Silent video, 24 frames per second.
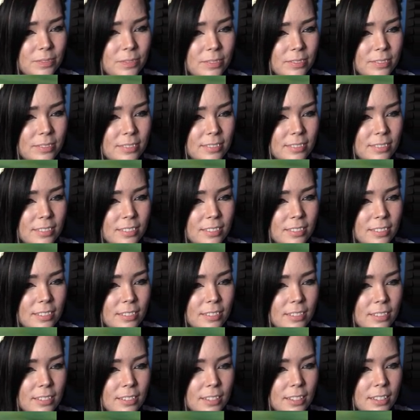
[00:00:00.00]

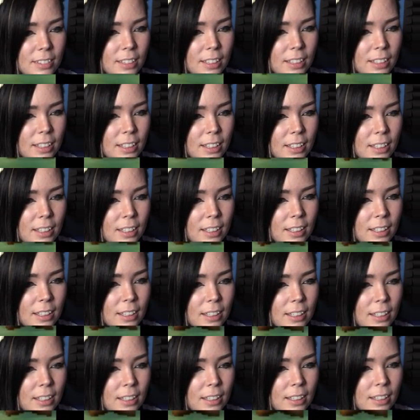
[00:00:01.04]

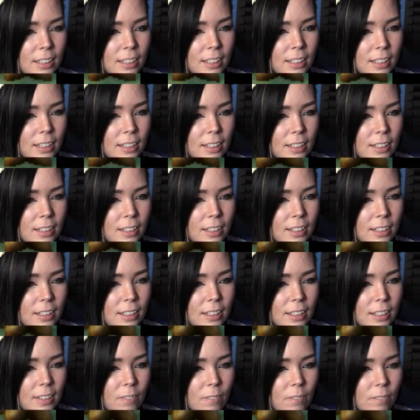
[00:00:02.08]

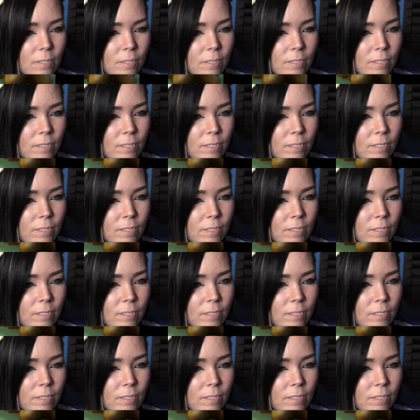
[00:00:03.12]
Nobody speaks.